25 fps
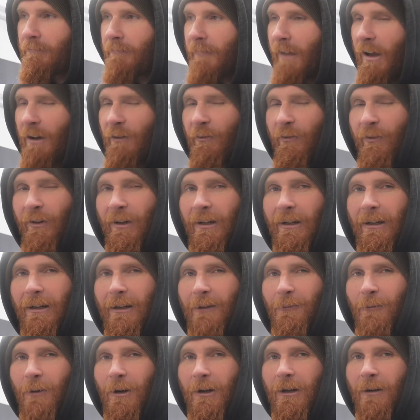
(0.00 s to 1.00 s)
I feel
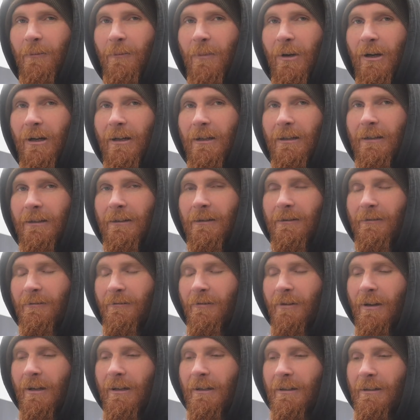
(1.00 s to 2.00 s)
like one of my
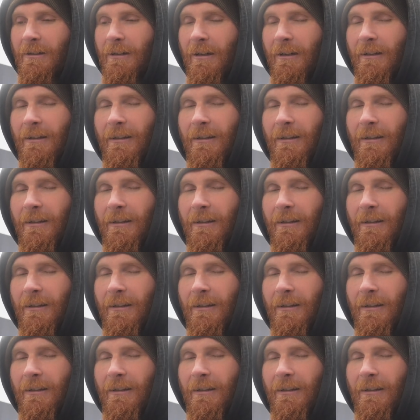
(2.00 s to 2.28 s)
things I